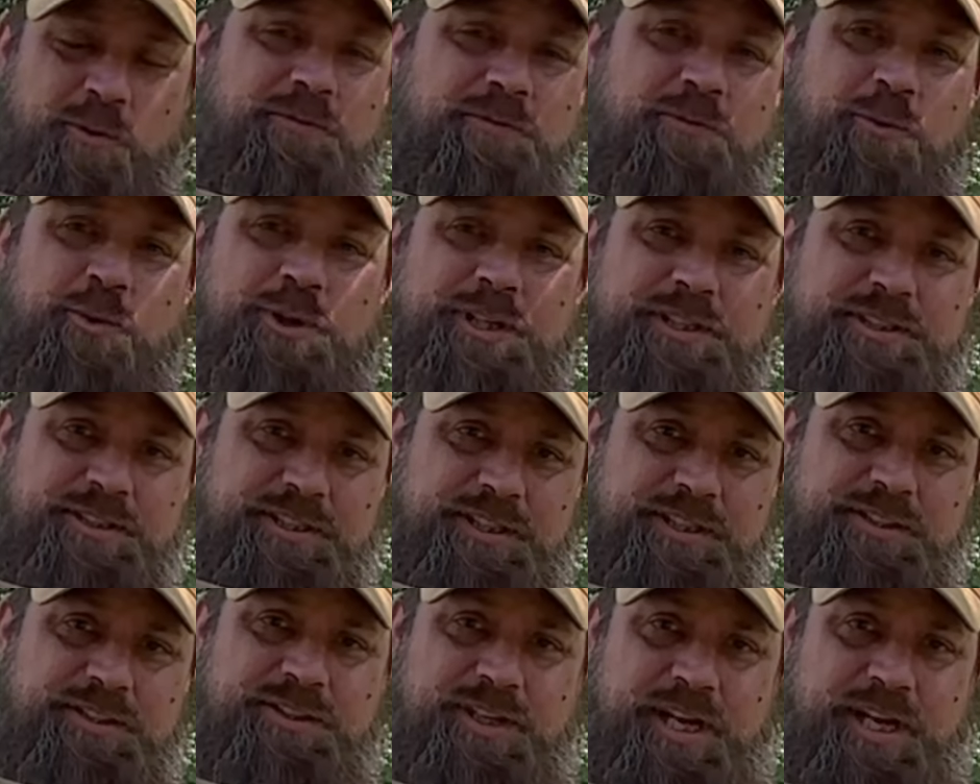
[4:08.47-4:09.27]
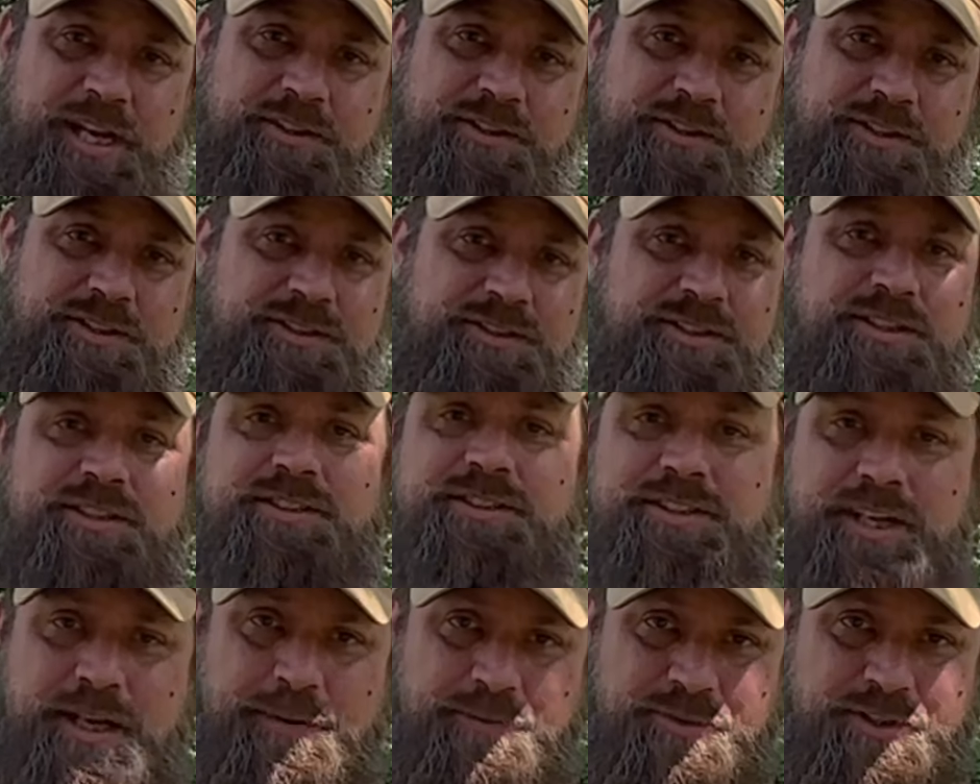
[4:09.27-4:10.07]
forty C stainless, the
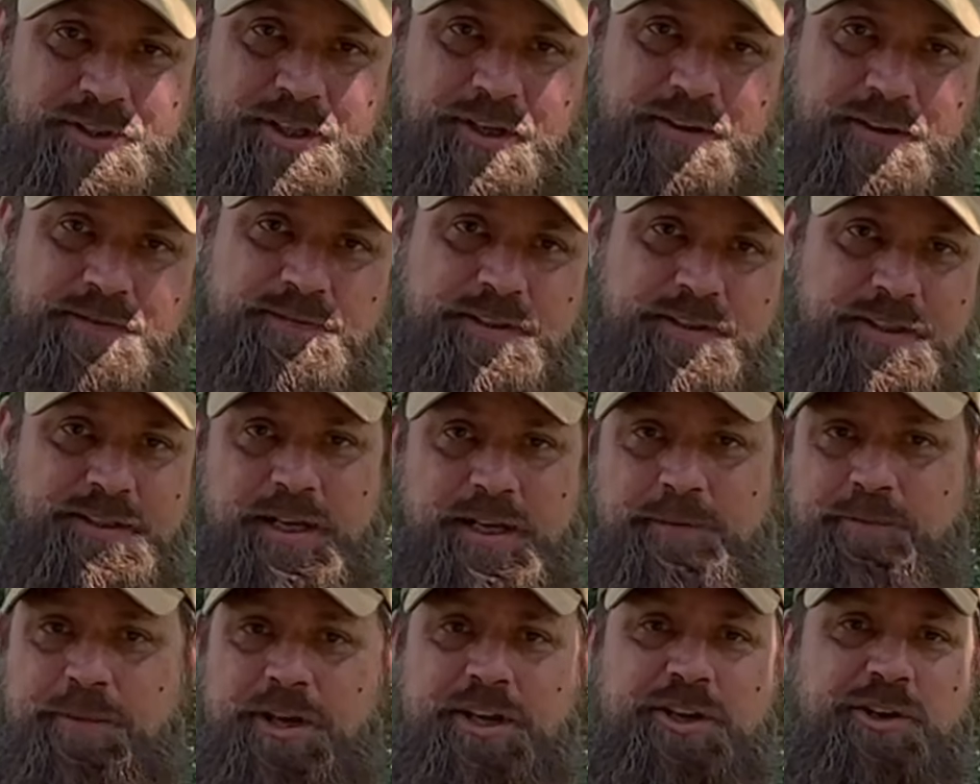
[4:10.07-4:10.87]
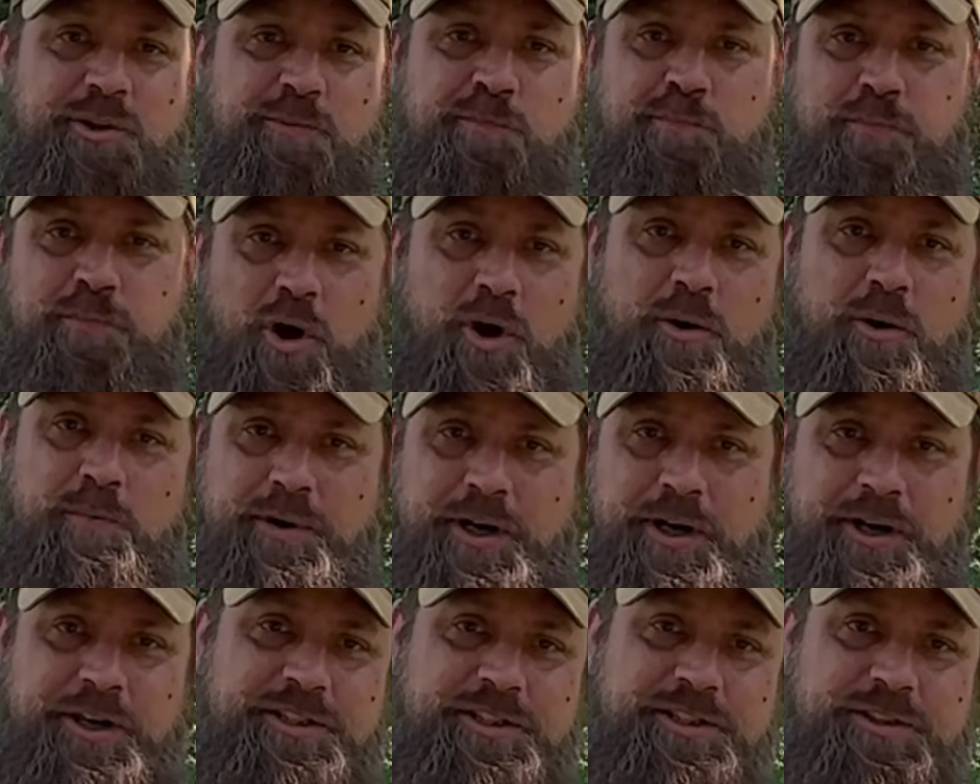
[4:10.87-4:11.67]
same stuff that they make your ball
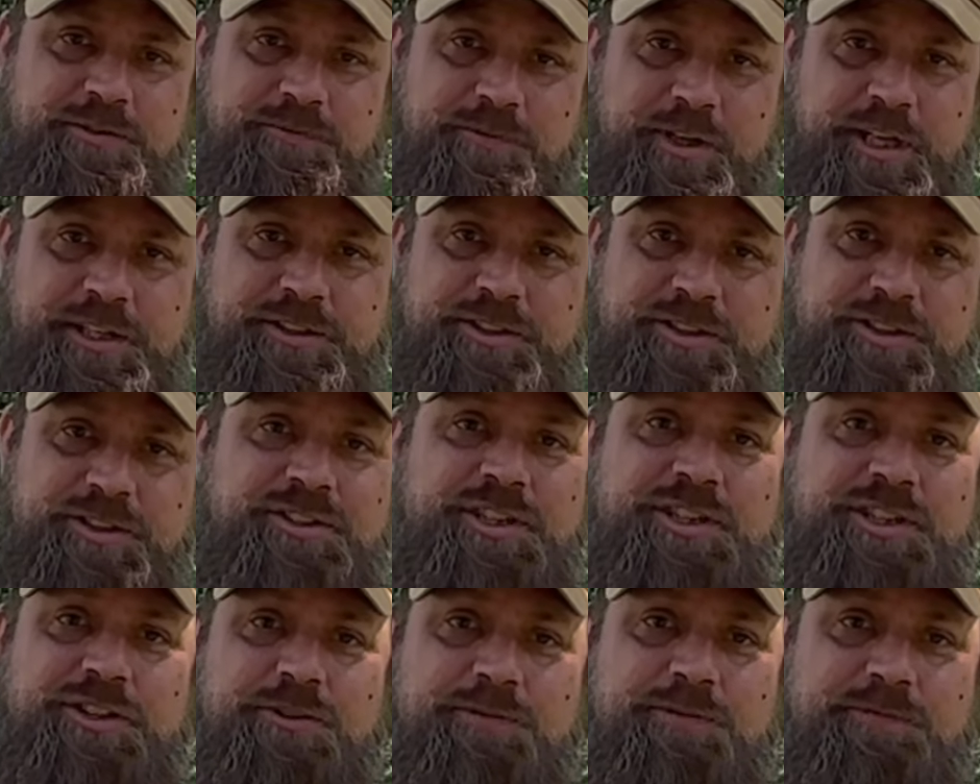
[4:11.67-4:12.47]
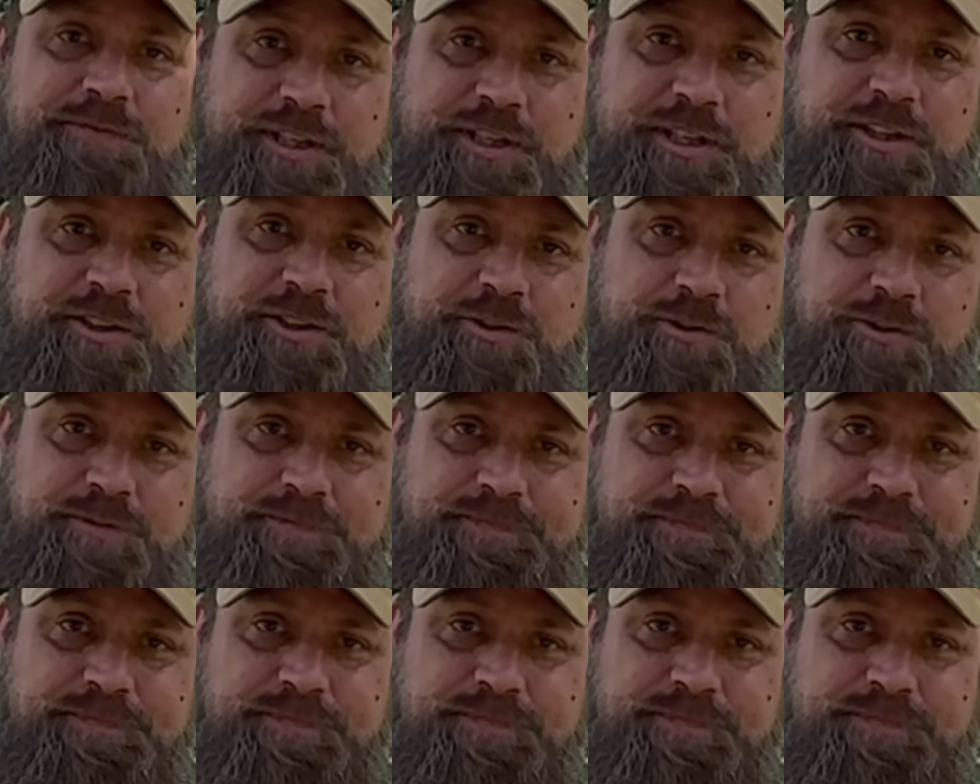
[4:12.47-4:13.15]
bearings and races in your vehicle.